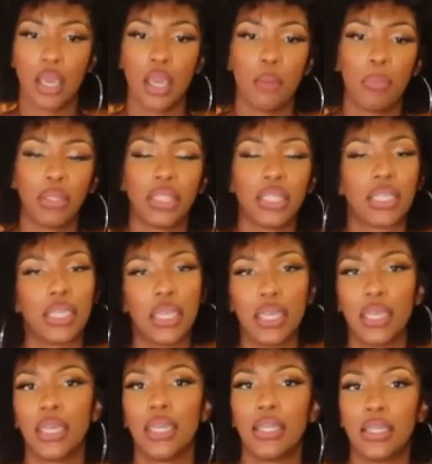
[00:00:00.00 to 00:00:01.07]
But the
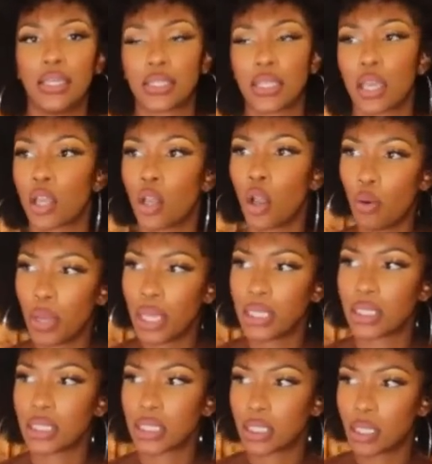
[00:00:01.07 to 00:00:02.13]
key is
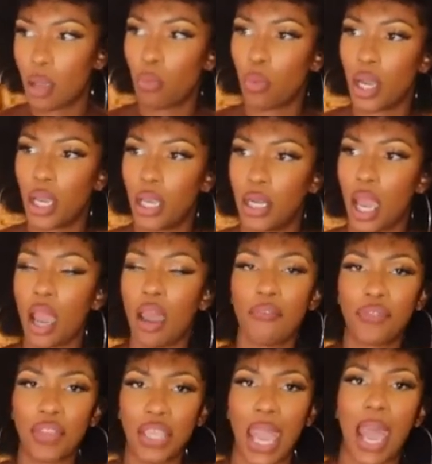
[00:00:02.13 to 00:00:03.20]
going to someone
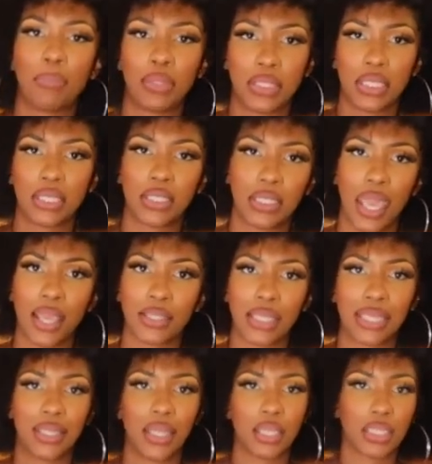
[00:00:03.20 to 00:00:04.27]
of the opposite sex
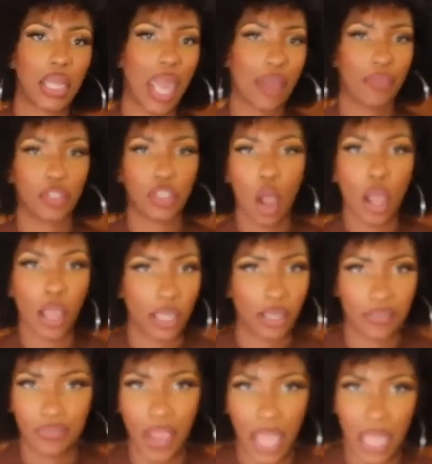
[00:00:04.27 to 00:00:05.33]
that doesn't have a dog in
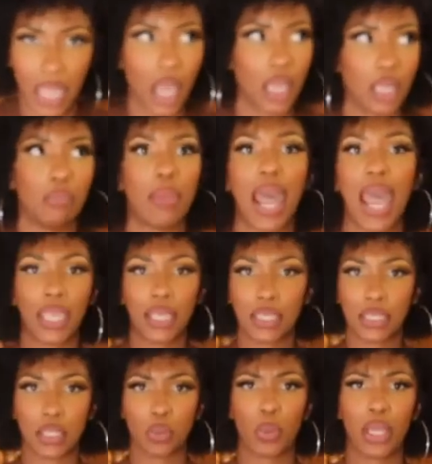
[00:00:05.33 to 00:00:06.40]
the fight,
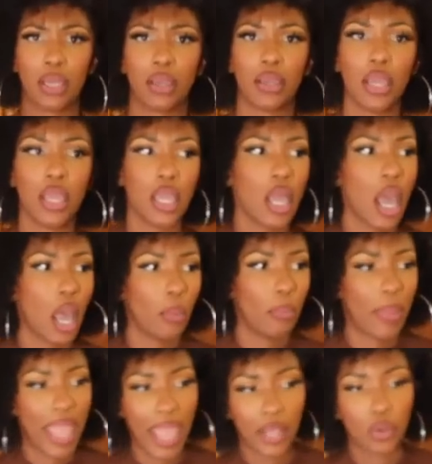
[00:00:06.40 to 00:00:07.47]
unbiased, where a
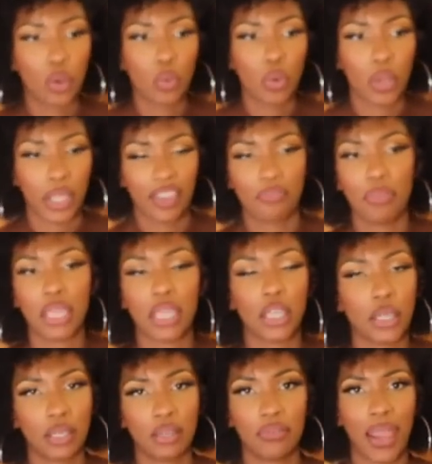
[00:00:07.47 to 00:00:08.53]
man who will give me
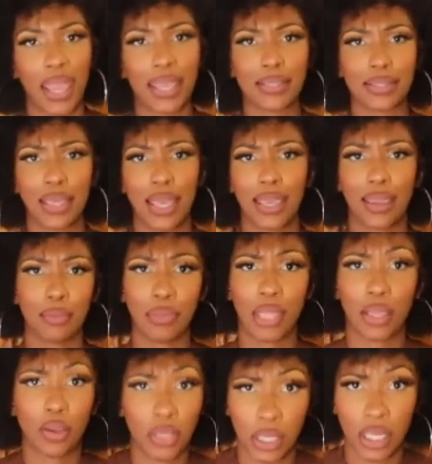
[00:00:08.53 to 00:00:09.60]
good advice, like I'm
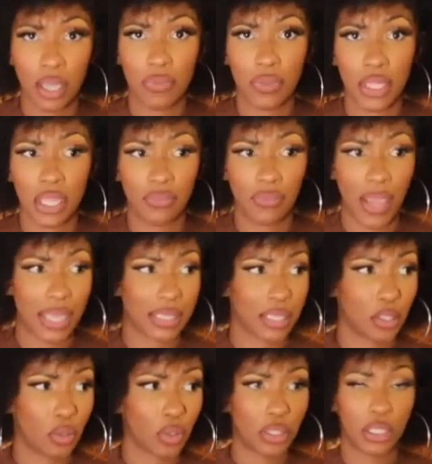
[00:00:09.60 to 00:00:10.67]
not going to give the advice
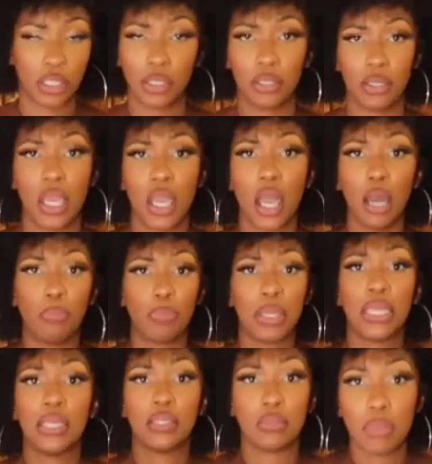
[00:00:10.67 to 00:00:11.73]
in order to
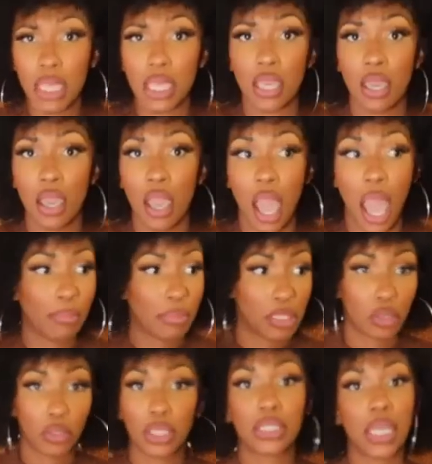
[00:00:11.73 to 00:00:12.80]
appease me. I'm just
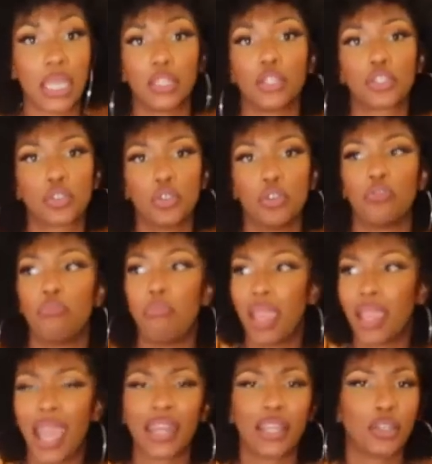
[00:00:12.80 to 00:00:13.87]
gonna tell you the truth.
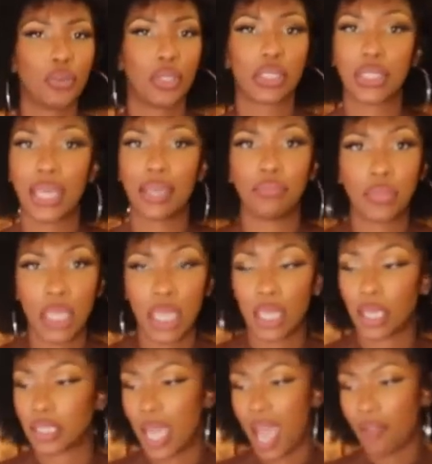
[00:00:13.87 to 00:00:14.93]
Men gotta do the same thing
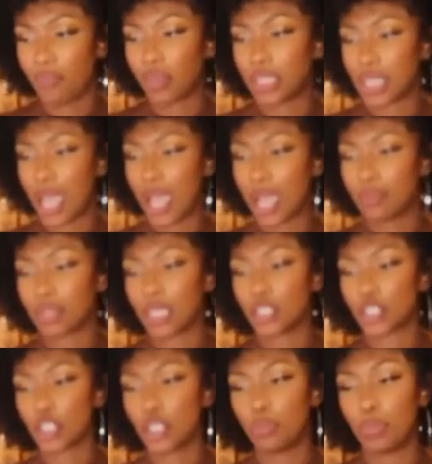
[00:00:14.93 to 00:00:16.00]
because half of the times it
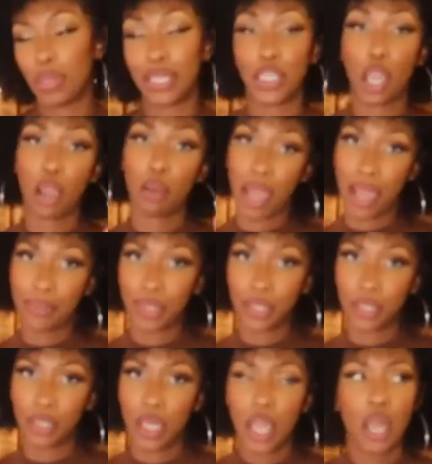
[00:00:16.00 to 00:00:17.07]
should have been y'all
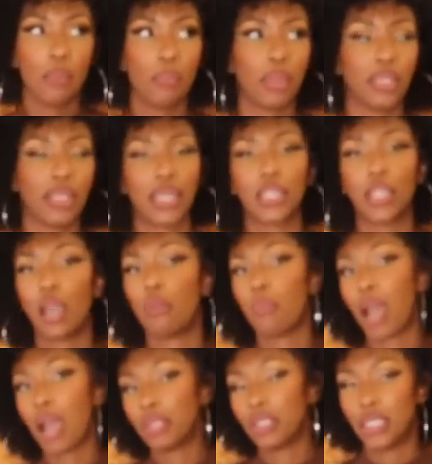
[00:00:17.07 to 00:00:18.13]
mama, but a lot of y'all
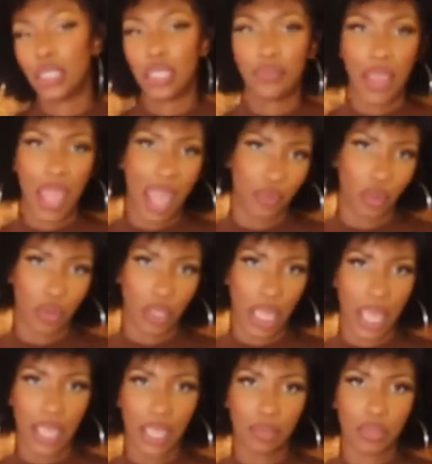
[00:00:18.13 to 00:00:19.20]
mama didn't even have no
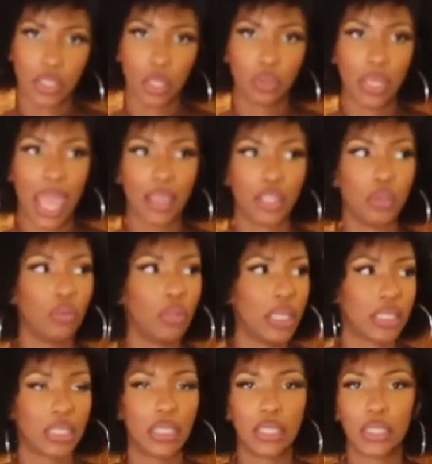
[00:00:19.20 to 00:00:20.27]
game. So now you
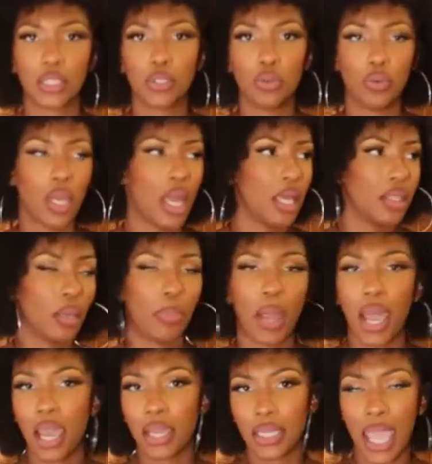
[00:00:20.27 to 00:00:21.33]
listening to the
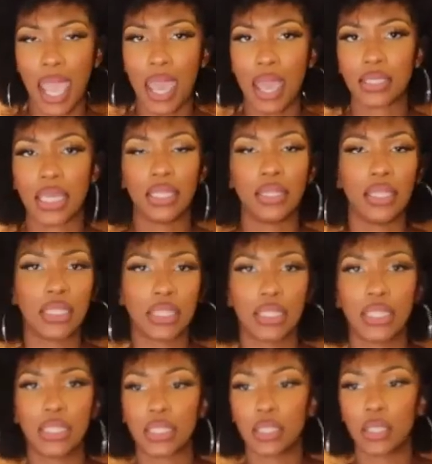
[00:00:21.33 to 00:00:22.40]
podcast and
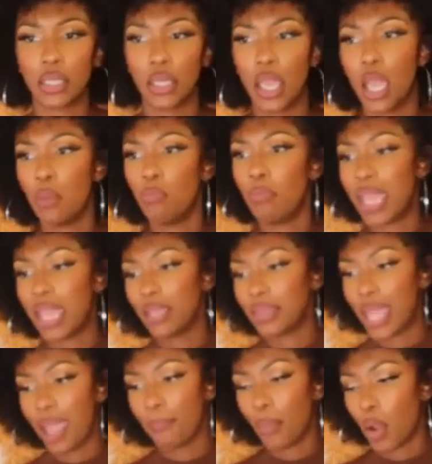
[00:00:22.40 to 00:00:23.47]
listening to men
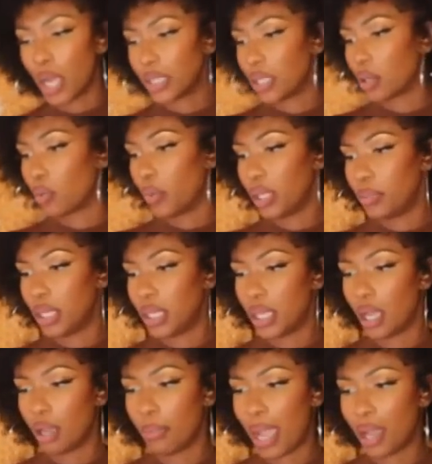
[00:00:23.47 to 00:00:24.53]
that bought their women
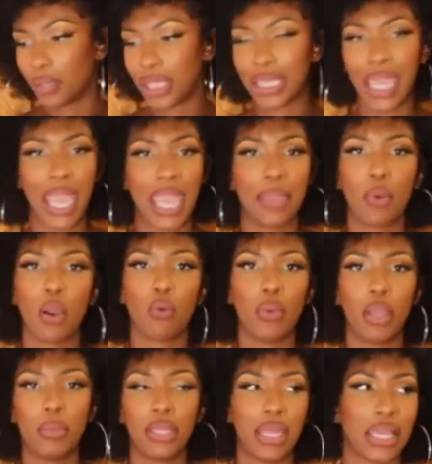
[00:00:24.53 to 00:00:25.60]
about the game on
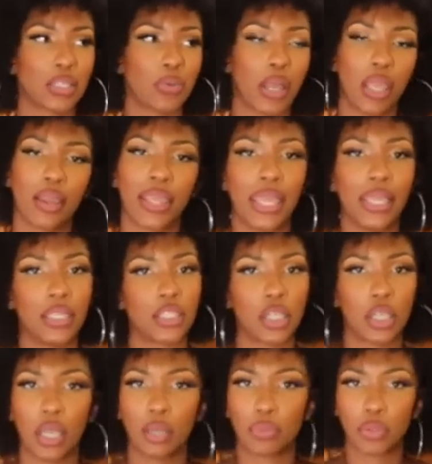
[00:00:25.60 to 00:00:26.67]
women. That's why y'all getting
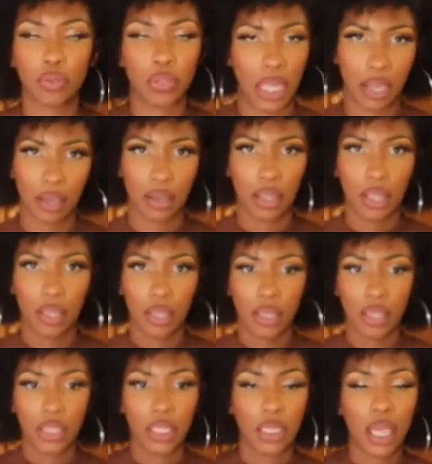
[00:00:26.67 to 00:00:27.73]
took up through there.
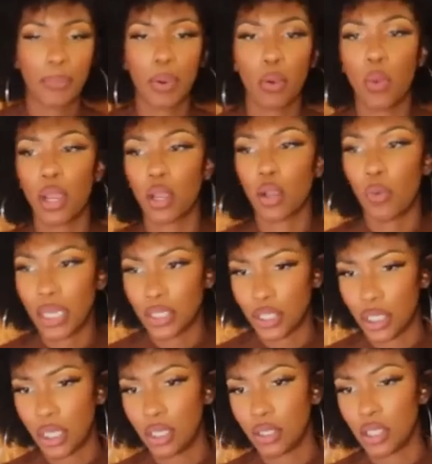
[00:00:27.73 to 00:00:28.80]
The number one
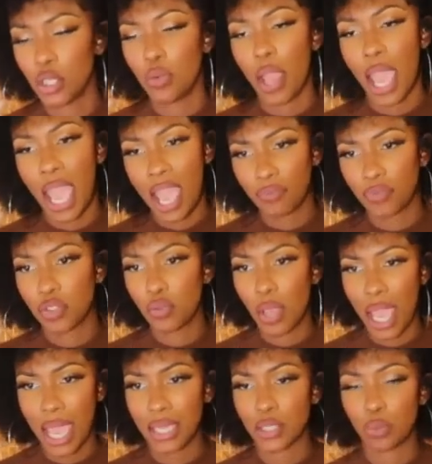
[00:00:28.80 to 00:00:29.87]
question you have to
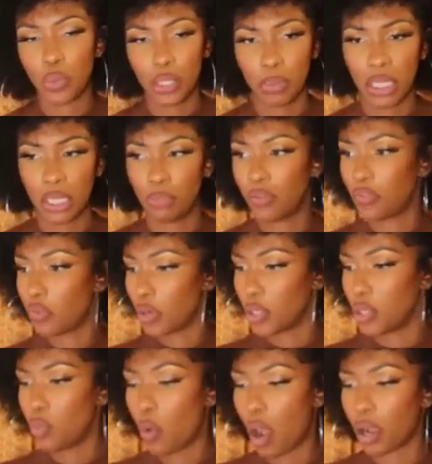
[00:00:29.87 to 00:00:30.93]
ask women before
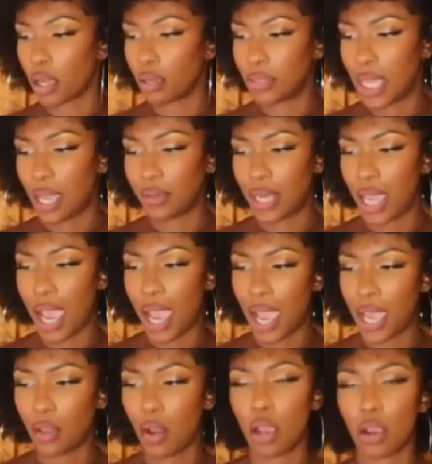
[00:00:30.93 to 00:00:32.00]
you walk them down that
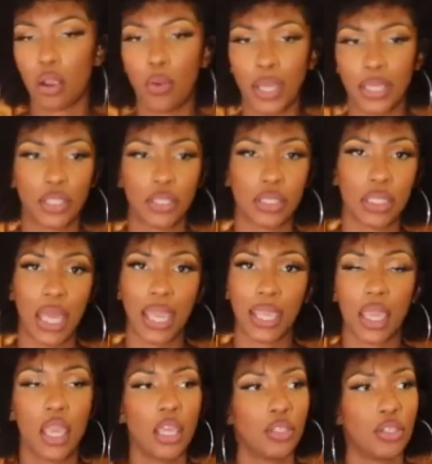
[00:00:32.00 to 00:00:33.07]
aisle are questions like,
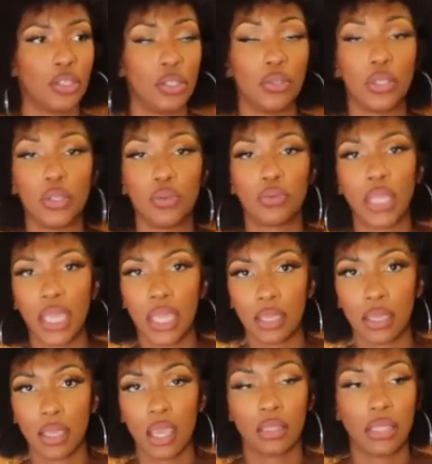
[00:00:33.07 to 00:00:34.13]
do you
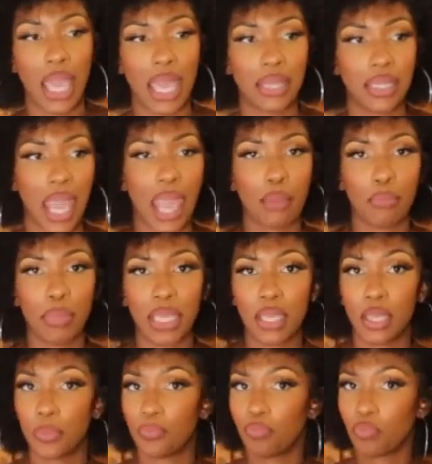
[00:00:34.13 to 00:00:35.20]
think that not
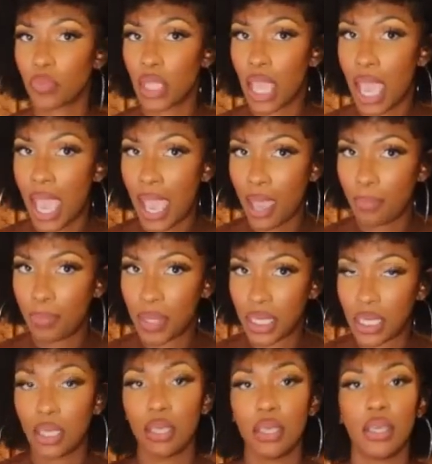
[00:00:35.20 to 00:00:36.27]
being
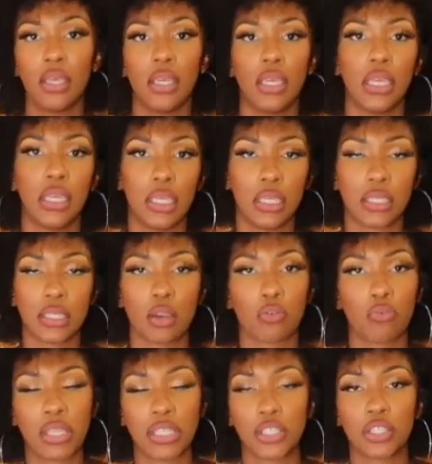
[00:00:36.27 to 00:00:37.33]
happy is a
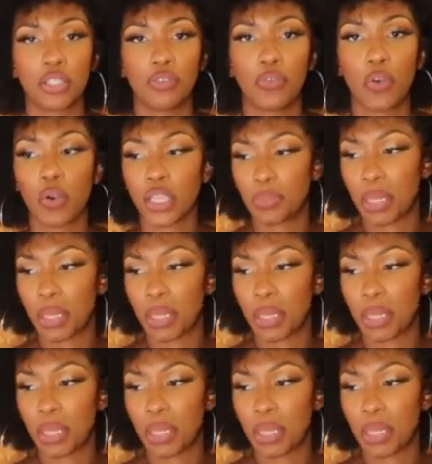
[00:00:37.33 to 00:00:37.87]
reason to divorce?